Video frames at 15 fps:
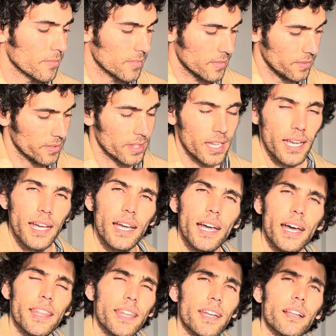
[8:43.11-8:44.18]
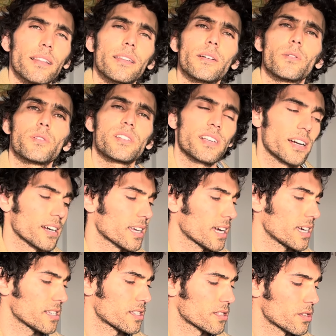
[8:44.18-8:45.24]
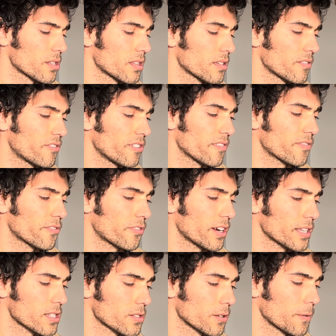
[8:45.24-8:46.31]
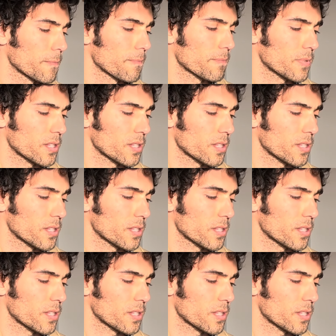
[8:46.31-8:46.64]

and then a little staircase to the 5th fret. So